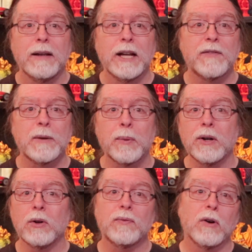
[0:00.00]
If the
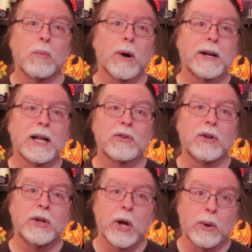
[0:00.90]
printer's firmware doesn't
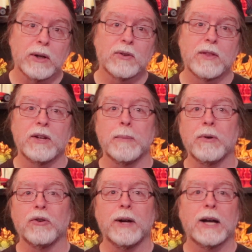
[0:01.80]
notice that the
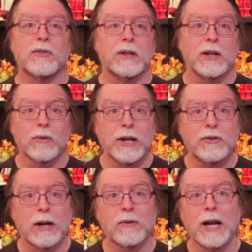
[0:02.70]
temperature hasn't
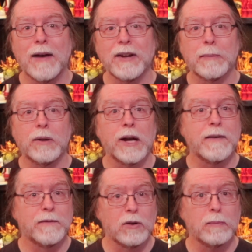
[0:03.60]
increased after having applied
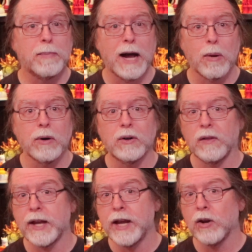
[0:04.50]
full power to
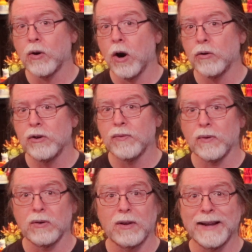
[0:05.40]
the heater cartridge
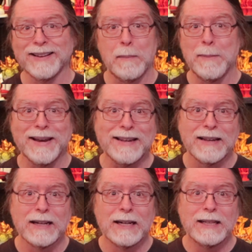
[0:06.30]
for like a minute,
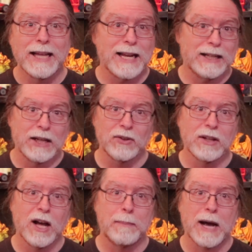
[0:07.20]
and it doesn't
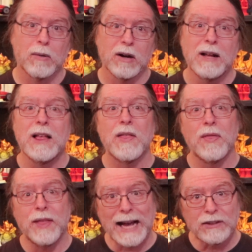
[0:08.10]
cut power,
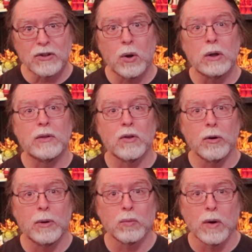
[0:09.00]
that's called
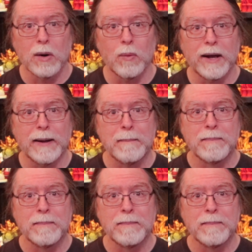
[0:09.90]
thermal runaway.